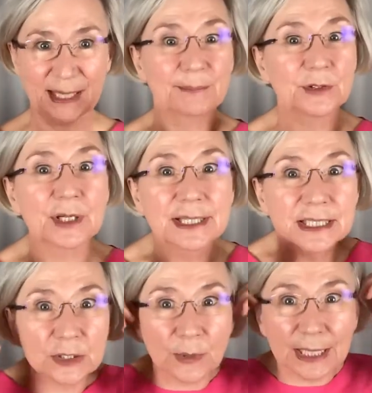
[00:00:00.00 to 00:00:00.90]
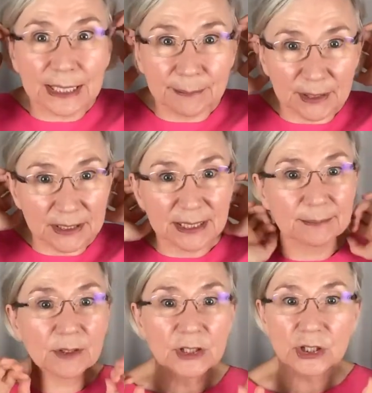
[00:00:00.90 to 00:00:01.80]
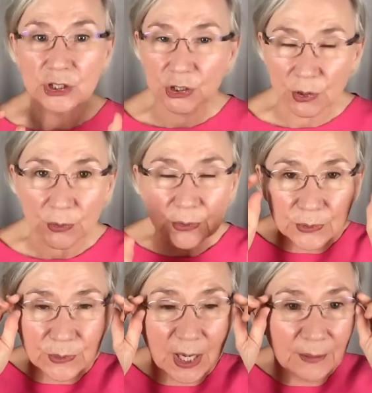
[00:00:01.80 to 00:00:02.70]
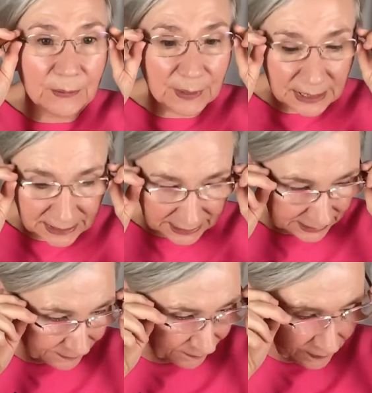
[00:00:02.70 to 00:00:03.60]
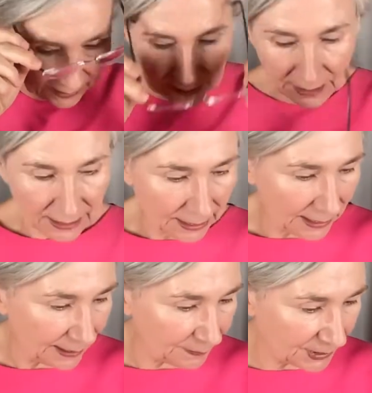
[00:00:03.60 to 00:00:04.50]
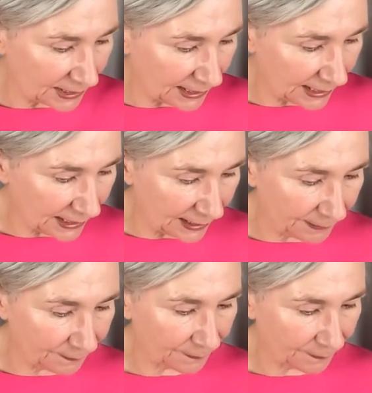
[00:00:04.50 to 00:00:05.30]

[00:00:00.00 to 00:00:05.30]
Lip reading: I'm doing this quickly because I'm going to show you how quick it is. Lipstick.